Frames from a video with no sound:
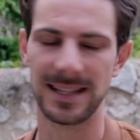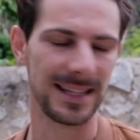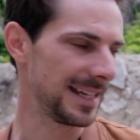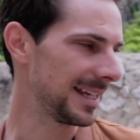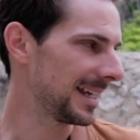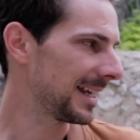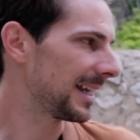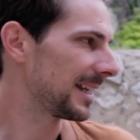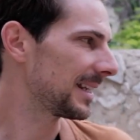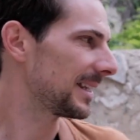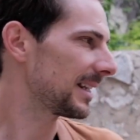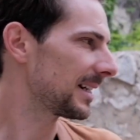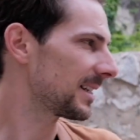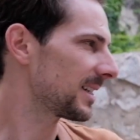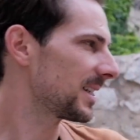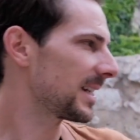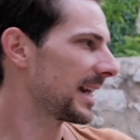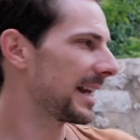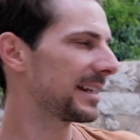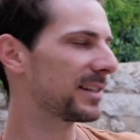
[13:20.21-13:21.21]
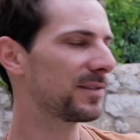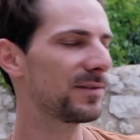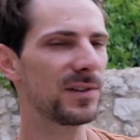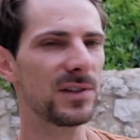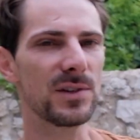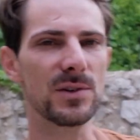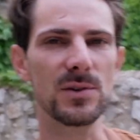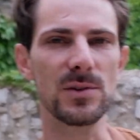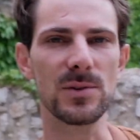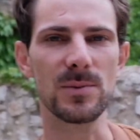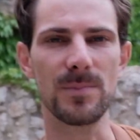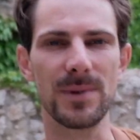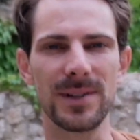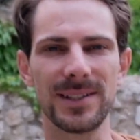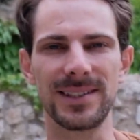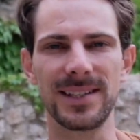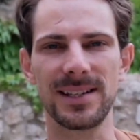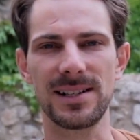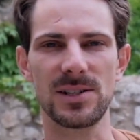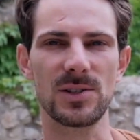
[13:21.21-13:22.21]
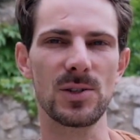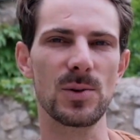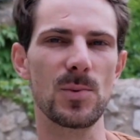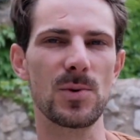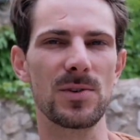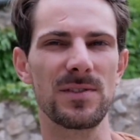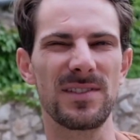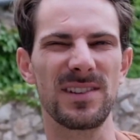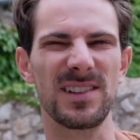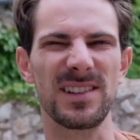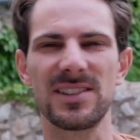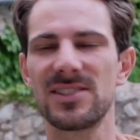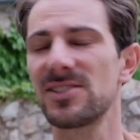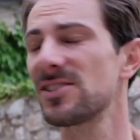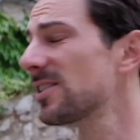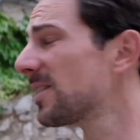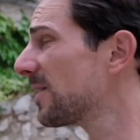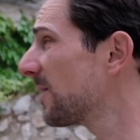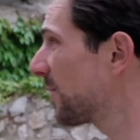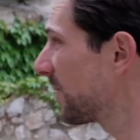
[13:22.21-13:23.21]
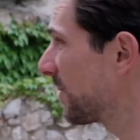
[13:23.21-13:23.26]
And there's a nice view, but there's no more village.